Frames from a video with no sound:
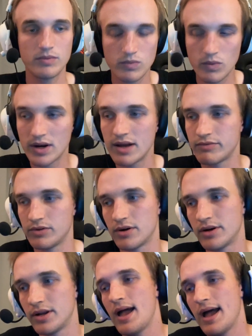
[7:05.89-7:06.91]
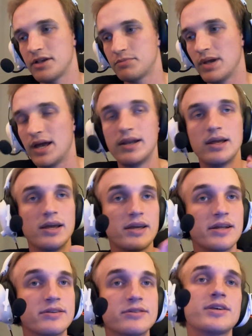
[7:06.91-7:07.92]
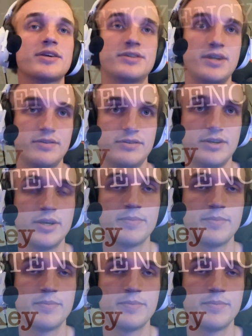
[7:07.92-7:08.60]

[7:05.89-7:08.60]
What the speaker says: what I've learned has been consistency